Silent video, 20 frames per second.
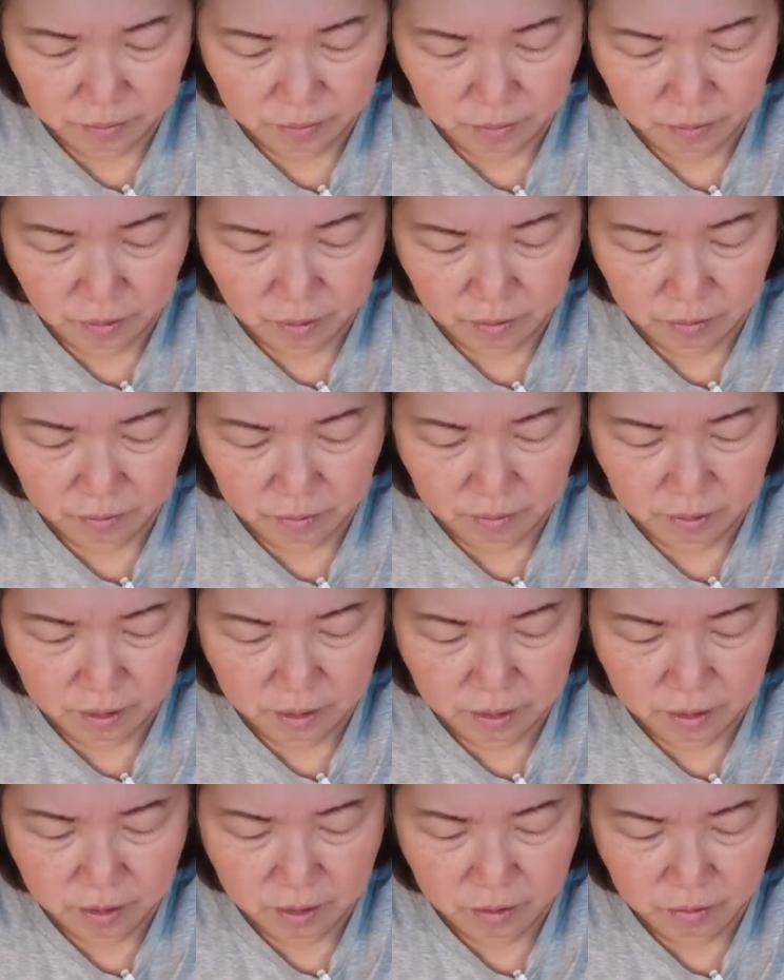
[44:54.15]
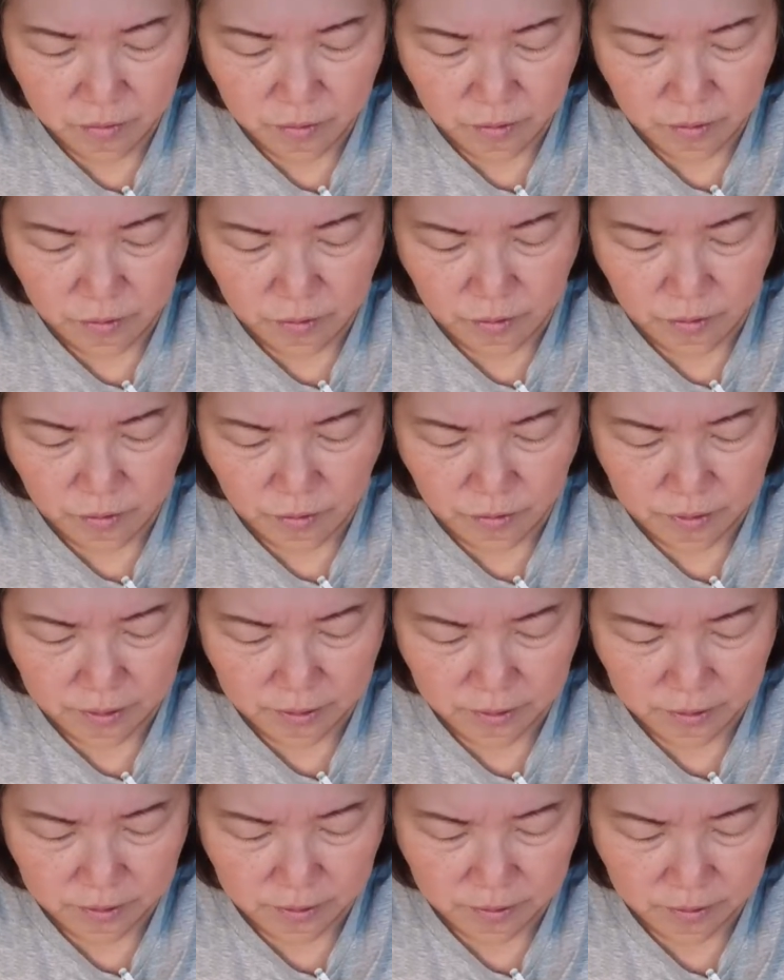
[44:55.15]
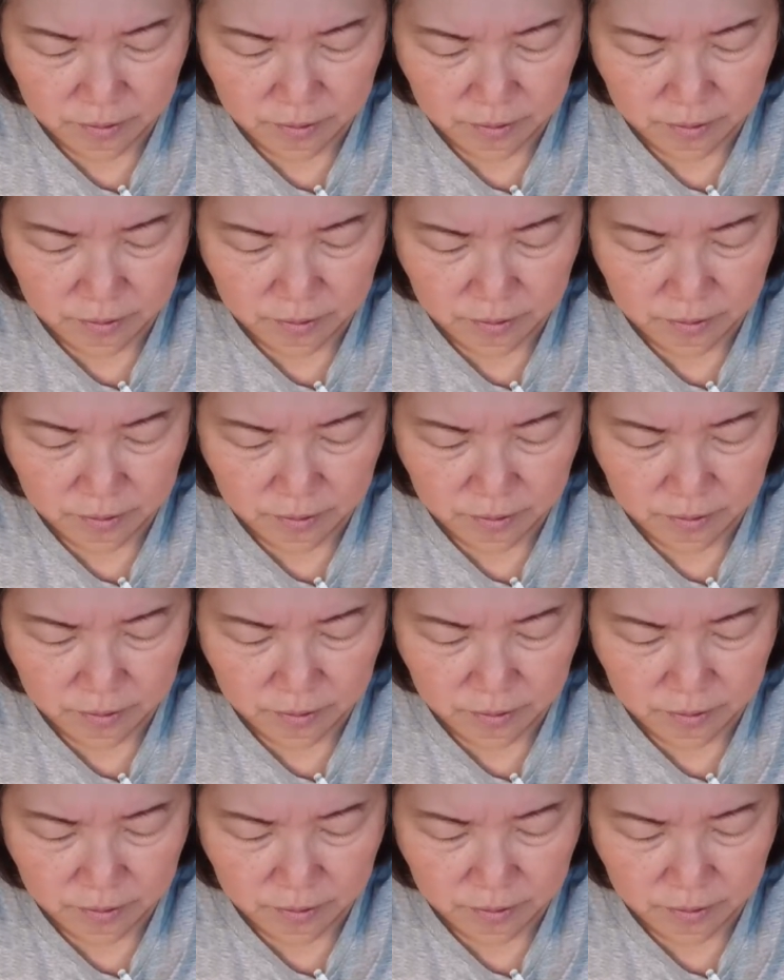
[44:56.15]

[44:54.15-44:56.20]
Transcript: continue to do this.